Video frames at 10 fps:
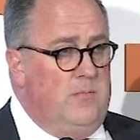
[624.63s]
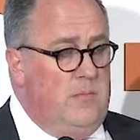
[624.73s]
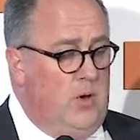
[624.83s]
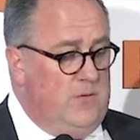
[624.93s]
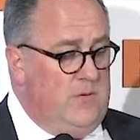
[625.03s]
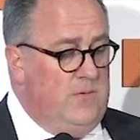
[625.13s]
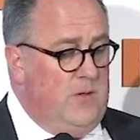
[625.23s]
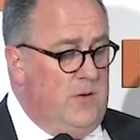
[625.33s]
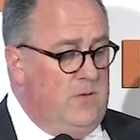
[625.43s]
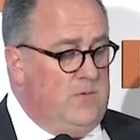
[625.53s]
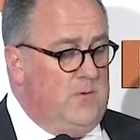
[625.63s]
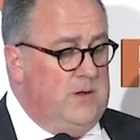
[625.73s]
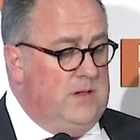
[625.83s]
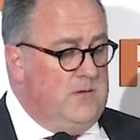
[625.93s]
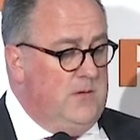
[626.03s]
most of those
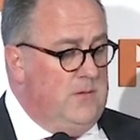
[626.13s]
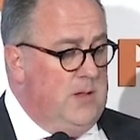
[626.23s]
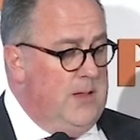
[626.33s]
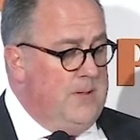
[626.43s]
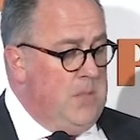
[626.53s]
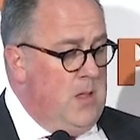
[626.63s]
listed there.